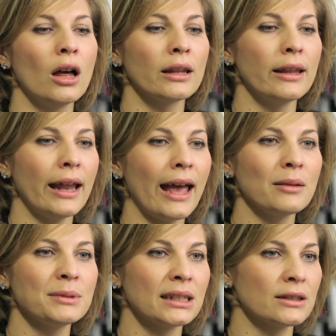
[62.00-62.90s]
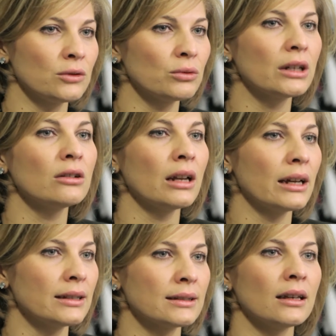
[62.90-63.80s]
that helps us to
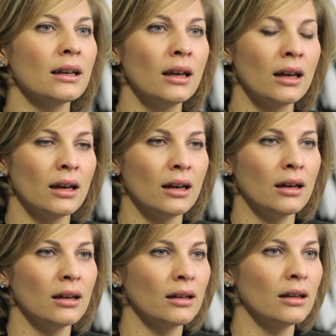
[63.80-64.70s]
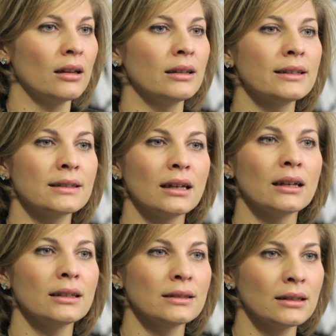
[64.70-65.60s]
recognize the
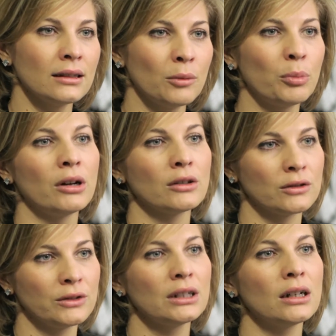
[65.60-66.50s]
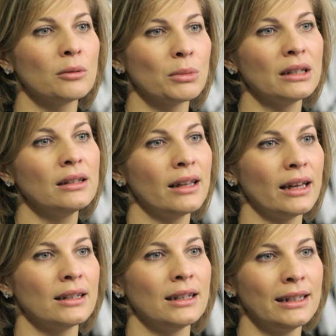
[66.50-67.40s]
size, the part of the garment
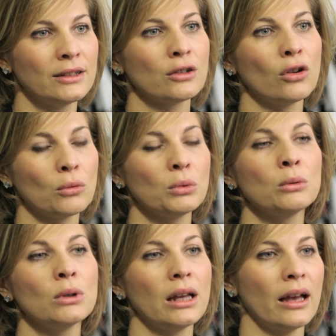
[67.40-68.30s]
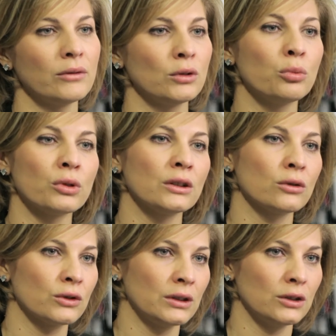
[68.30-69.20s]
that later on we will have to print
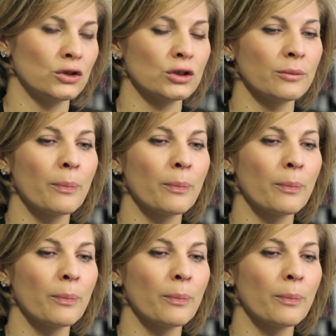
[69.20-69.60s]
or stitch.